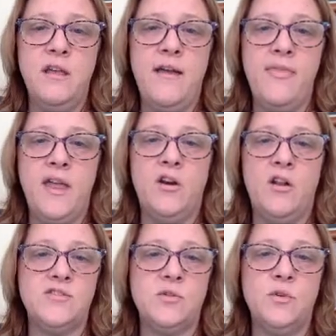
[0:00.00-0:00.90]
and then it
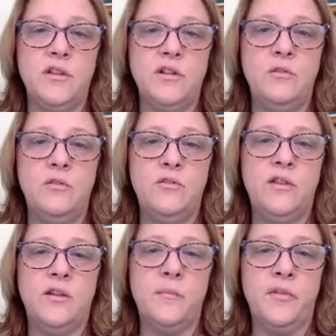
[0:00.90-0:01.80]
also will include
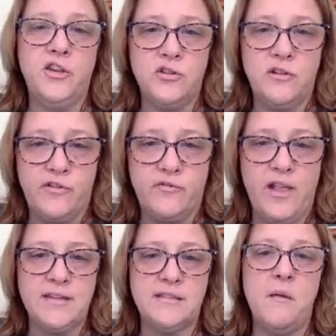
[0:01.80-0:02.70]
the completion of their
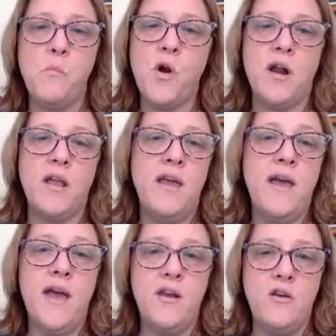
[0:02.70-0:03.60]
flex time work
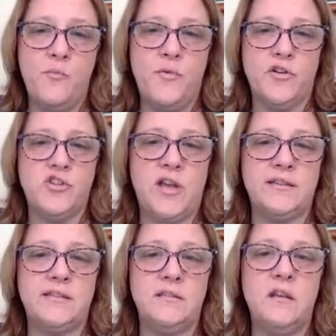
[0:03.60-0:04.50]
and notebook
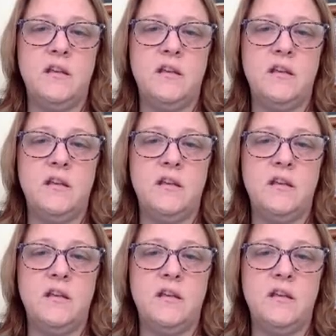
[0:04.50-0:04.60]
checks.